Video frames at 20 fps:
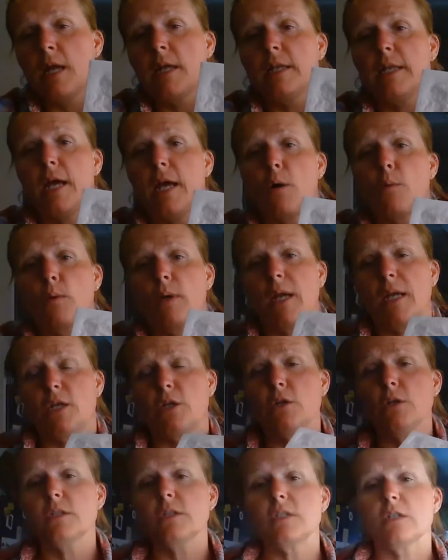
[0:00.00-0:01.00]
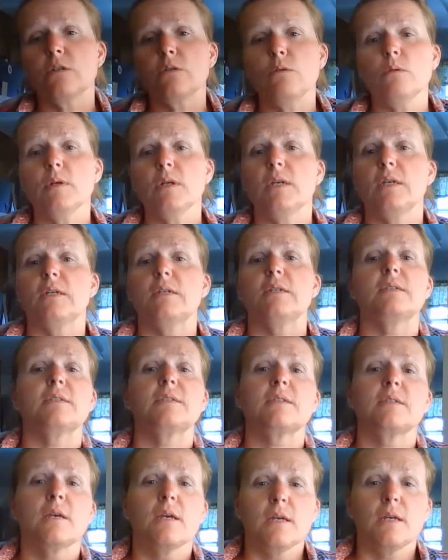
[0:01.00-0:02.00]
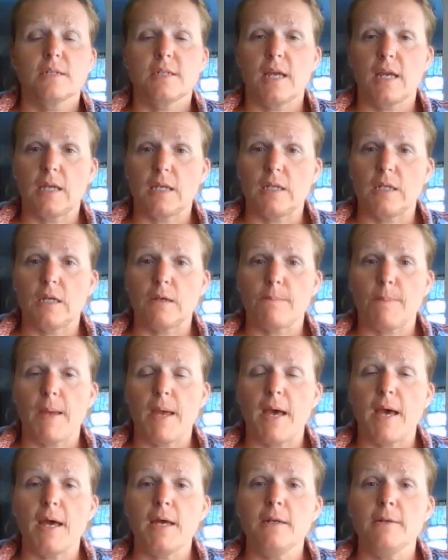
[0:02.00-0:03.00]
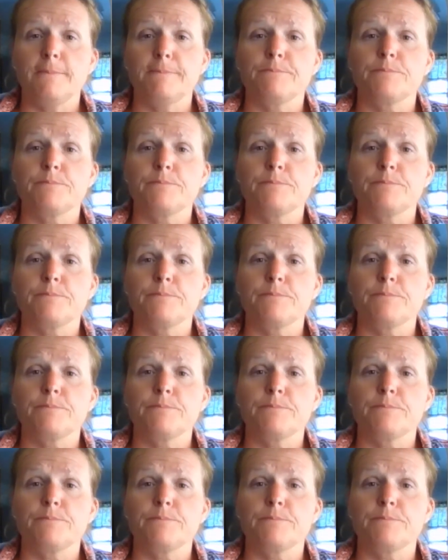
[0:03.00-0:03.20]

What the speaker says: Now what I could do is take an ink pad,